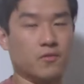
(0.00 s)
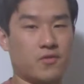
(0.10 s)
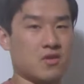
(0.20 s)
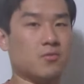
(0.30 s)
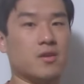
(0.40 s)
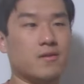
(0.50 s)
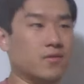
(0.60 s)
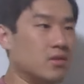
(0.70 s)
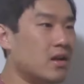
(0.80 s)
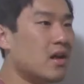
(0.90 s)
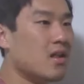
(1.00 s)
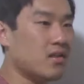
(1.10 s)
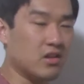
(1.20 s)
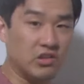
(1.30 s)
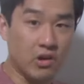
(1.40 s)
friend, whatever.
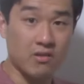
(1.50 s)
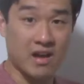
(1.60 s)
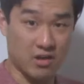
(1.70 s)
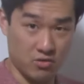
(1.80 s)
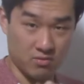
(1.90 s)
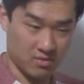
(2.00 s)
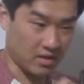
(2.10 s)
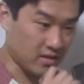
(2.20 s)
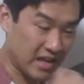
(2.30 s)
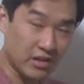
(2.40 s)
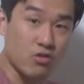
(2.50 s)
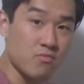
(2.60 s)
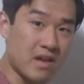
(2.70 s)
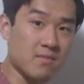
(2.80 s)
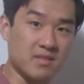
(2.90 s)
They know they know you
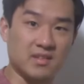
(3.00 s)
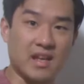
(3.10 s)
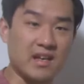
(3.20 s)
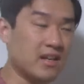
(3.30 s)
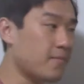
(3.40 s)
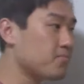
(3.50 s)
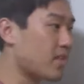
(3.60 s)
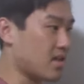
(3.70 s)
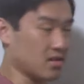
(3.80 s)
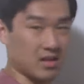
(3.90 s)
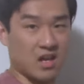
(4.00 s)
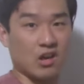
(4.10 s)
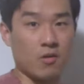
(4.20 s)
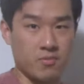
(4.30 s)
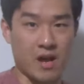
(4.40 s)
make a mistake, and they can
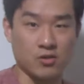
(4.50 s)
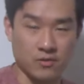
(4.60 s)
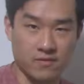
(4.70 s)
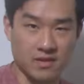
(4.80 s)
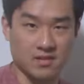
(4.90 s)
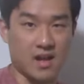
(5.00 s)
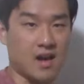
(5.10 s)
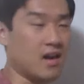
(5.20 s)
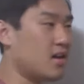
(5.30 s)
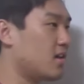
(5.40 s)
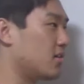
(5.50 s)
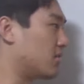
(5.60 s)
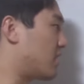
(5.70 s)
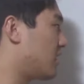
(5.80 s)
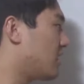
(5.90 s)
help you actually fix that.
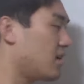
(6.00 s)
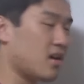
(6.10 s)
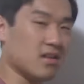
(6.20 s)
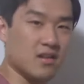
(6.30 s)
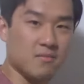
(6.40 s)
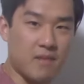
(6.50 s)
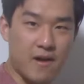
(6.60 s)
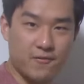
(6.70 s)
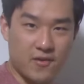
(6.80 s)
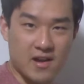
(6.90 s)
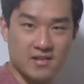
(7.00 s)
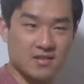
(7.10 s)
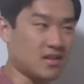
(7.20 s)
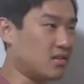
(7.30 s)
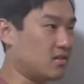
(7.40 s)
Okay, and then my friends
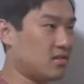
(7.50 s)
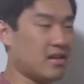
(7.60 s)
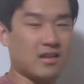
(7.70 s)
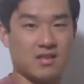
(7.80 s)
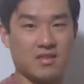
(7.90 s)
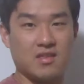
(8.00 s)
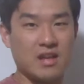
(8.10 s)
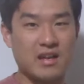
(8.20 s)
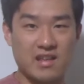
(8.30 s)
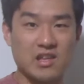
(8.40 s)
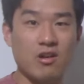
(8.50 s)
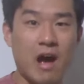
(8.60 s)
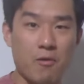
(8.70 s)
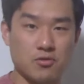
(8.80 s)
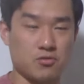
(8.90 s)
like they know
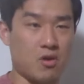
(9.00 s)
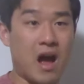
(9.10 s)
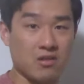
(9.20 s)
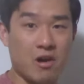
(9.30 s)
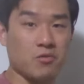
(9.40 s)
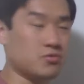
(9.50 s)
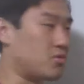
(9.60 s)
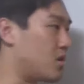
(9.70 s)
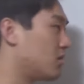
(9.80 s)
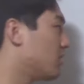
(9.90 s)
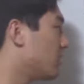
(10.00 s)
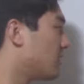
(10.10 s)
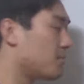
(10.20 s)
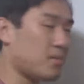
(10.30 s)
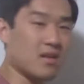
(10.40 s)
I was wrong, I know I was wrong,
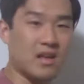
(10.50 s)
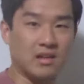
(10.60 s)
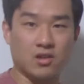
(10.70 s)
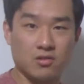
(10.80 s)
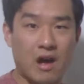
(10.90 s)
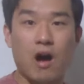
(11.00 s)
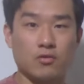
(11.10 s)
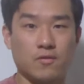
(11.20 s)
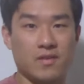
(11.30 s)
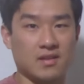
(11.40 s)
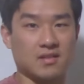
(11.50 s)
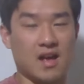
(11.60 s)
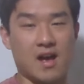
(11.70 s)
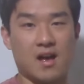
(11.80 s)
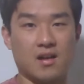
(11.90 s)
but they don't know how to fix
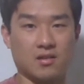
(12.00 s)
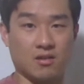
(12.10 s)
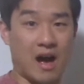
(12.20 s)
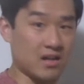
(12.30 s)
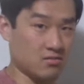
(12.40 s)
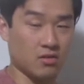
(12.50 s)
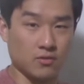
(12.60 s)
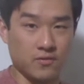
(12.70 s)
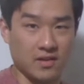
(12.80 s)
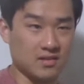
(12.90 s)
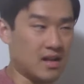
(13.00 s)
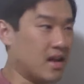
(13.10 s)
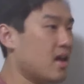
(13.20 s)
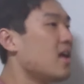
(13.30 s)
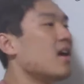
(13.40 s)
that. I don't know how to fix
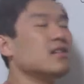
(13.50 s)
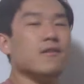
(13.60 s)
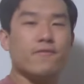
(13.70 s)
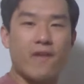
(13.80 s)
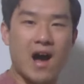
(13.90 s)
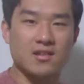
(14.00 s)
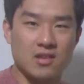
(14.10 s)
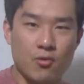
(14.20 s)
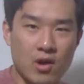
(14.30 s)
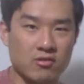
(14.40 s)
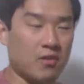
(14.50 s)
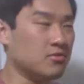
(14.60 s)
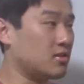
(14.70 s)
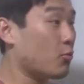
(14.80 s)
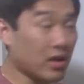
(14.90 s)
that. And then finally,
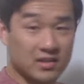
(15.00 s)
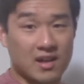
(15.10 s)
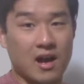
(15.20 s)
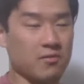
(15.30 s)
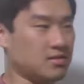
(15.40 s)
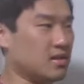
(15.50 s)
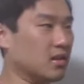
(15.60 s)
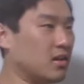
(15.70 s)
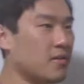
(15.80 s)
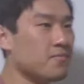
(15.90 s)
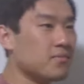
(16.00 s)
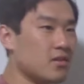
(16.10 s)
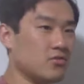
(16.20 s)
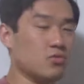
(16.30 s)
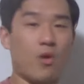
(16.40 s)
one day I was like
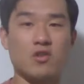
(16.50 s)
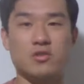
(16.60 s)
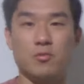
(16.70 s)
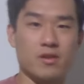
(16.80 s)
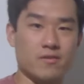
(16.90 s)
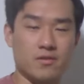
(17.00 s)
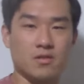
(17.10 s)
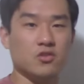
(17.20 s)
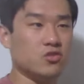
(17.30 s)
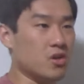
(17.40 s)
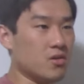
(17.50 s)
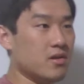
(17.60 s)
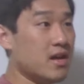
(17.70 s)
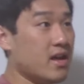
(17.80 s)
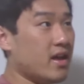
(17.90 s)
just watching whatever
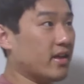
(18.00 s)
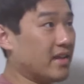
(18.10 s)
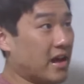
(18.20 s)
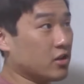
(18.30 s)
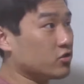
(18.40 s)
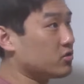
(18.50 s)
show, and then I